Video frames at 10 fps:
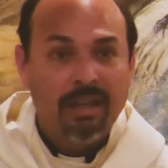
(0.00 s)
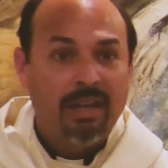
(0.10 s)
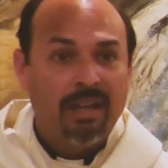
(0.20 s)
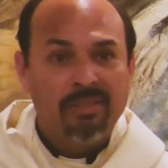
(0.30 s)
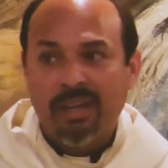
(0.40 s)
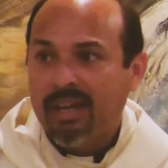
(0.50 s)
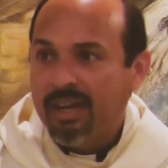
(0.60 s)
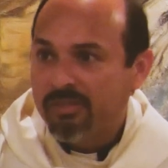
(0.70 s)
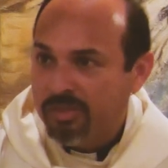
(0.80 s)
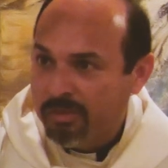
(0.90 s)
and they
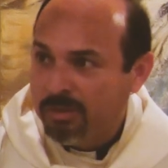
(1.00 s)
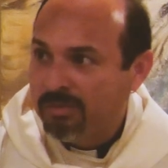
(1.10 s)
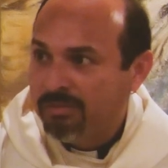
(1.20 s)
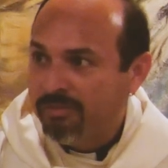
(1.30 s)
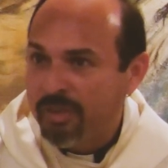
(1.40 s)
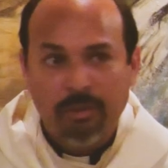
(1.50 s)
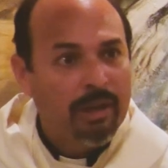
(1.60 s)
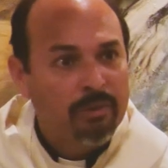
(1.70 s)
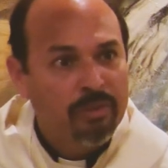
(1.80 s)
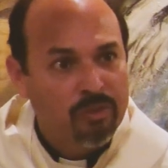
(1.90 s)
had to figure
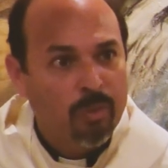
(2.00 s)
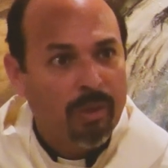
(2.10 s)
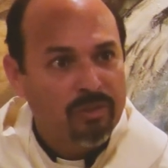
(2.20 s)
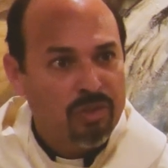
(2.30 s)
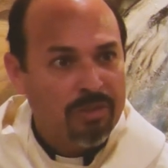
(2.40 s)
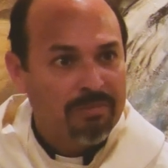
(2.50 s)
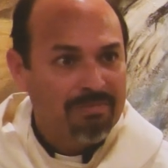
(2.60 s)
out this question,